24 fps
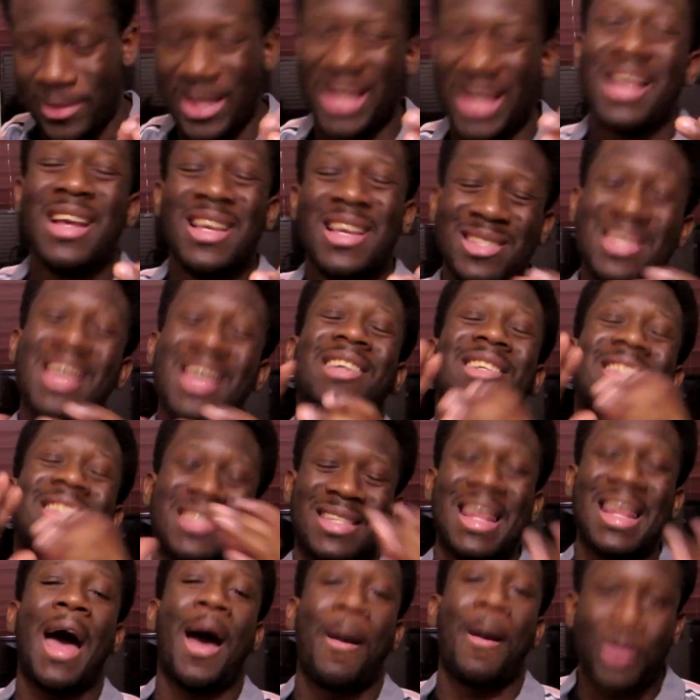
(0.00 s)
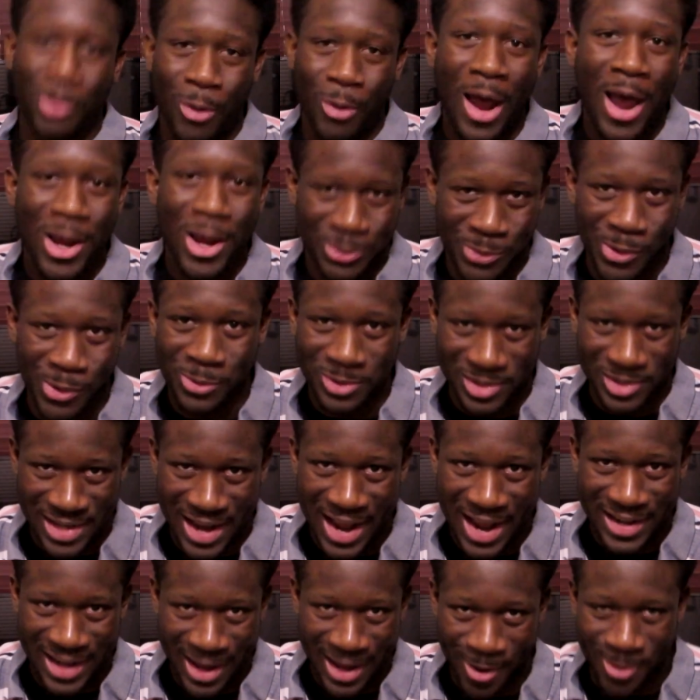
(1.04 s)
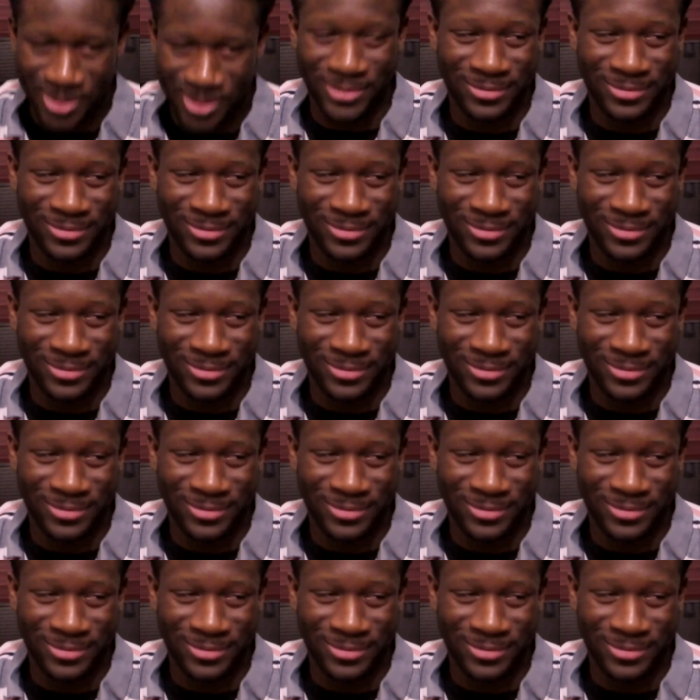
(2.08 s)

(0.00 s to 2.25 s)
like, sucker, stop. Crash 1 was not that.